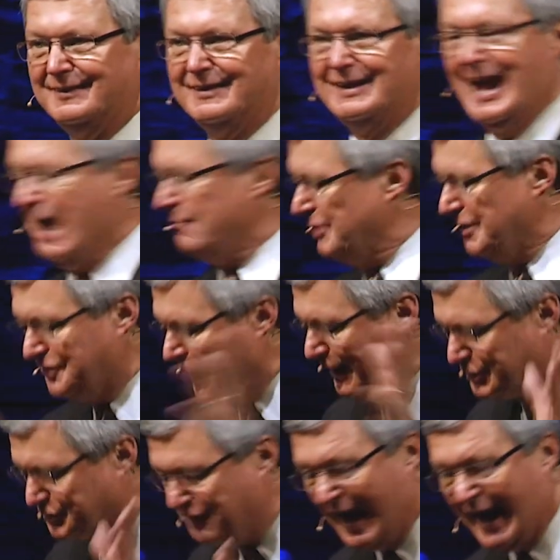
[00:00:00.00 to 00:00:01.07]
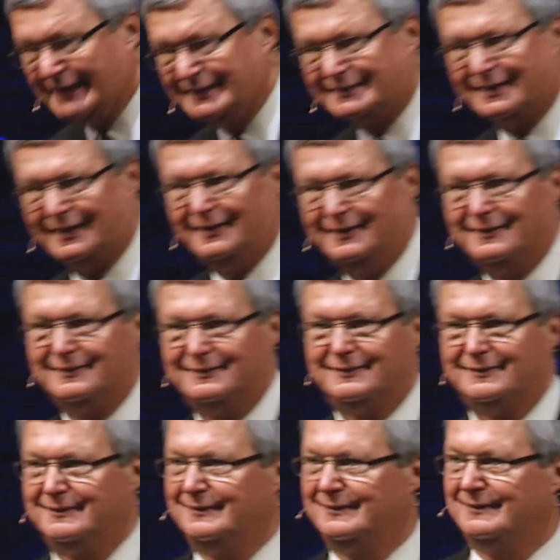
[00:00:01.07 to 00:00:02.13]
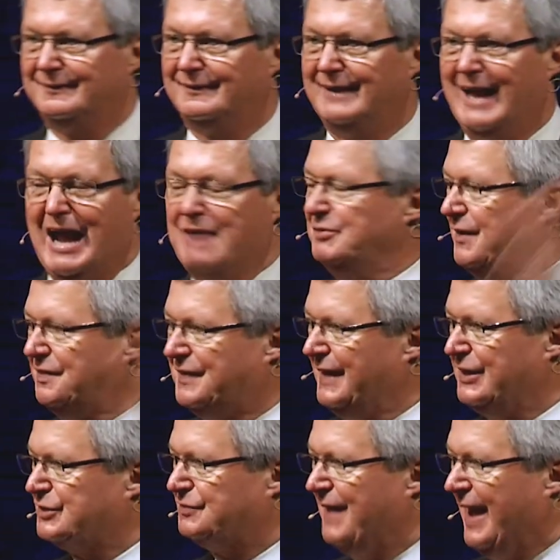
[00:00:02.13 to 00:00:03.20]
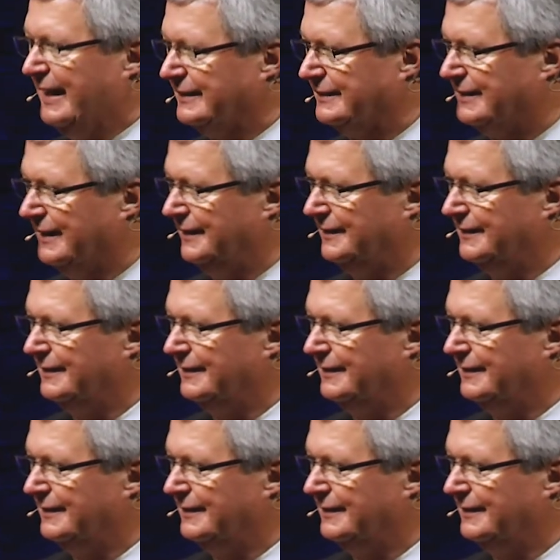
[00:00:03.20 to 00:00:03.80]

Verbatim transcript: Everything's vanity. Everything's vanity.